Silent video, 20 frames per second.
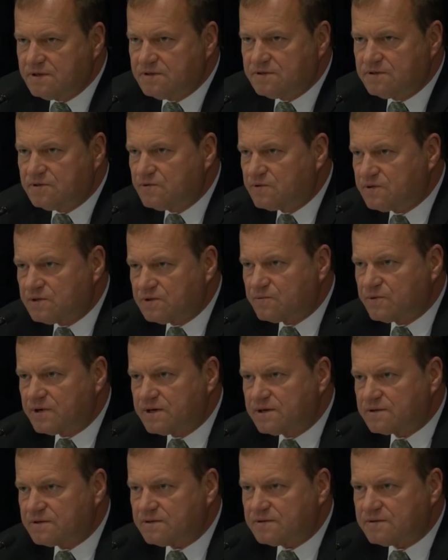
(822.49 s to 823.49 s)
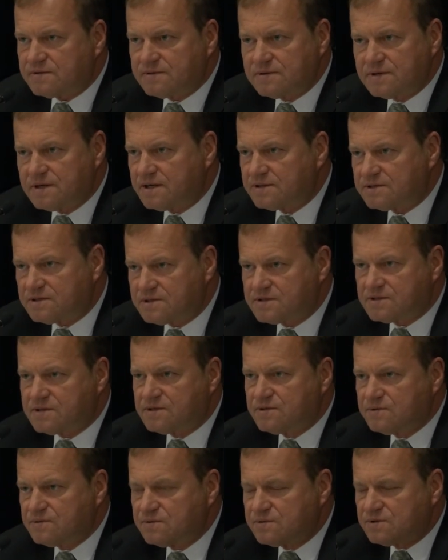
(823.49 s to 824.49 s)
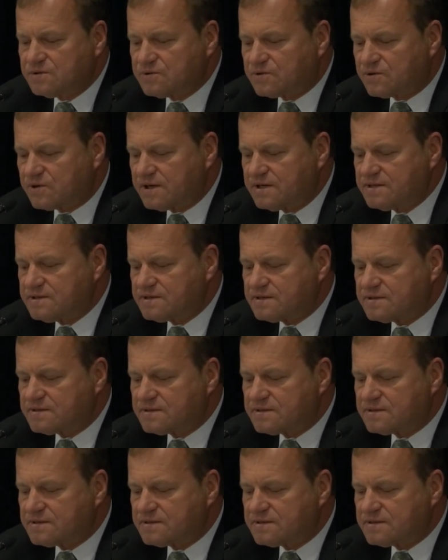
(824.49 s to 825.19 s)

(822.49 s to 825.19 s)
theoretical, just too crazy.